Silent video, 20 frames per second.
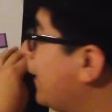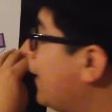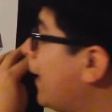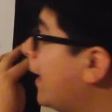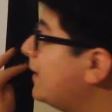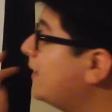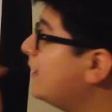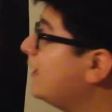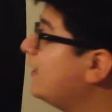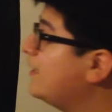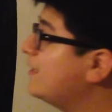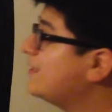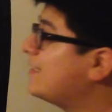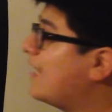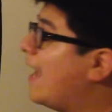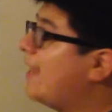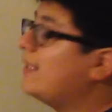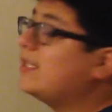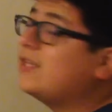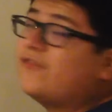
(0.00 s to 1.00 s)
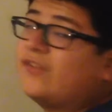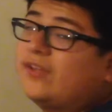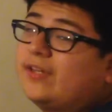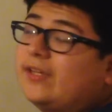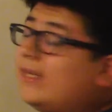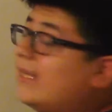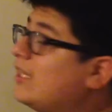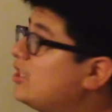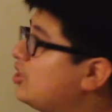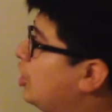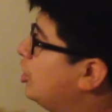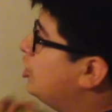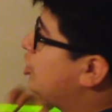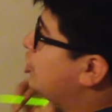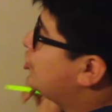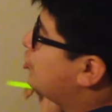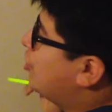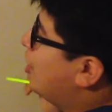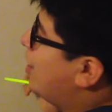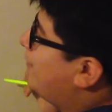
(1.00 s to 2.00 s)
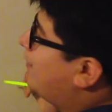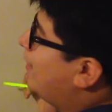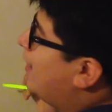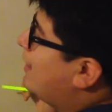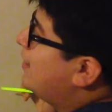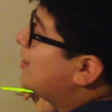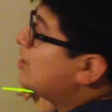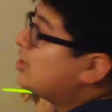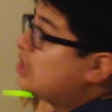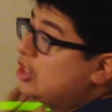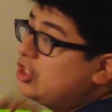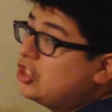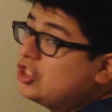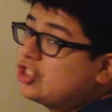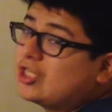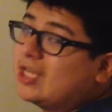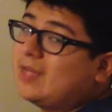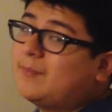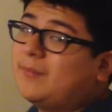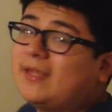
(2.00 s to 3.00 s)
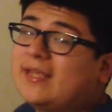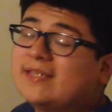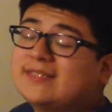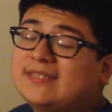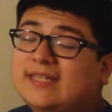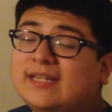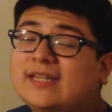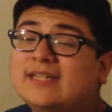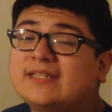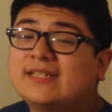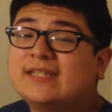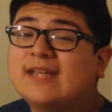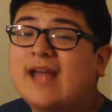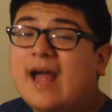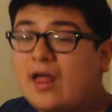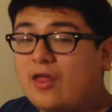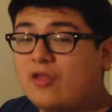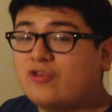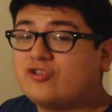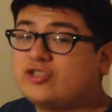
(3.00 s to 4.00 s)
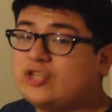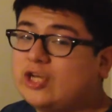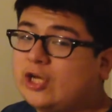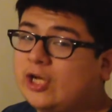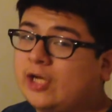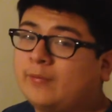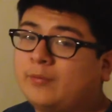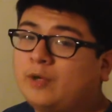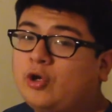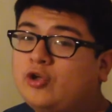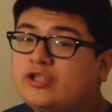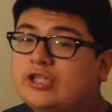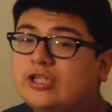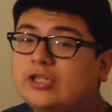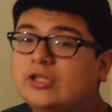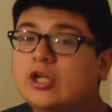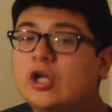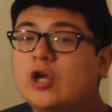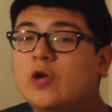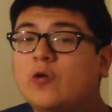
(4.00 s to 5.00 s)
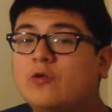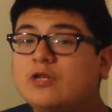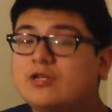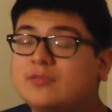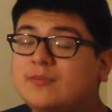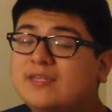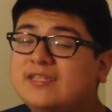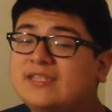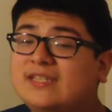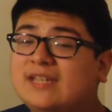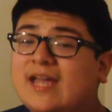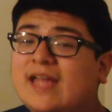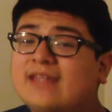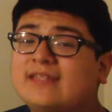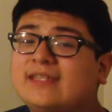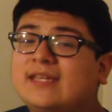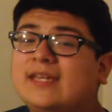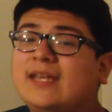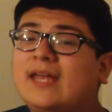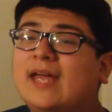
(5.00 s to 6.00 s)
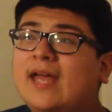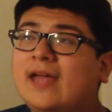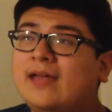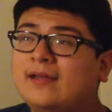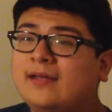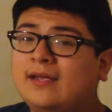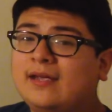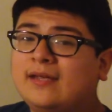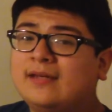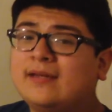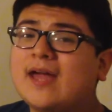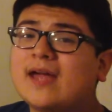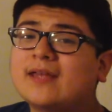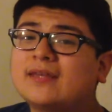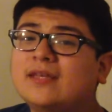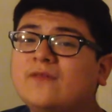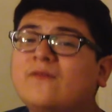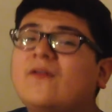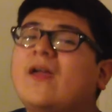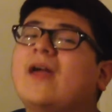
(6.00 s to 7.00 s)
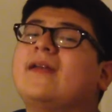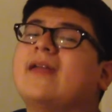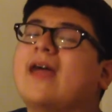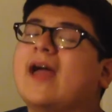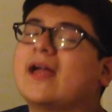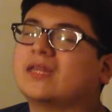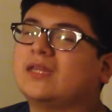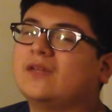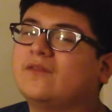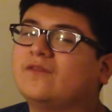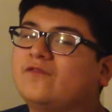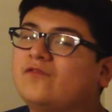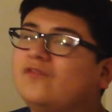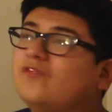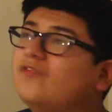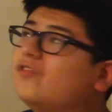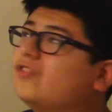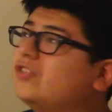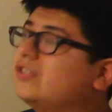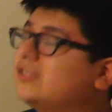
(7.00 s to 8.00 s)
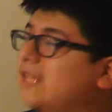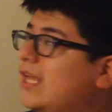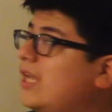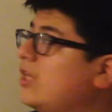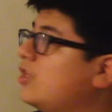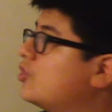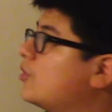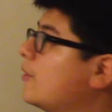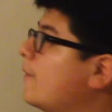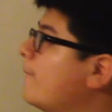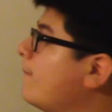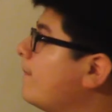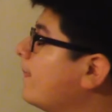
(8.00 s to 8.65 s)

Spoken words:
Now that it is activated, it changes shape, and it changes shape because it is an allosteric protein, which means it has an inactive and active stage.